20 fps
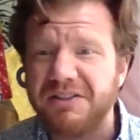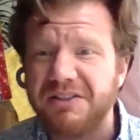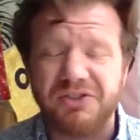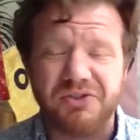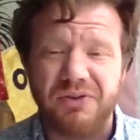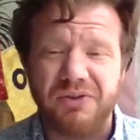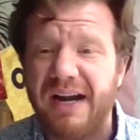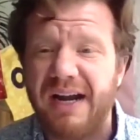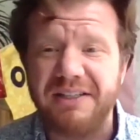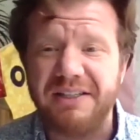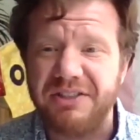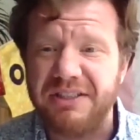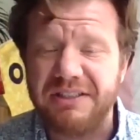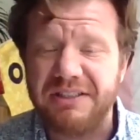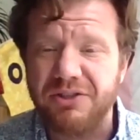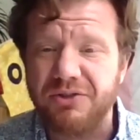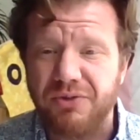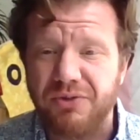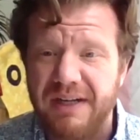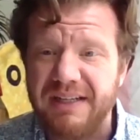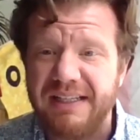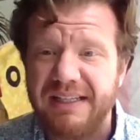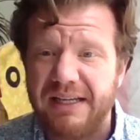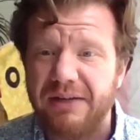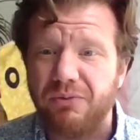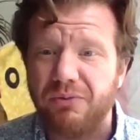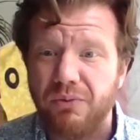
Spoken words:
strategy to try to get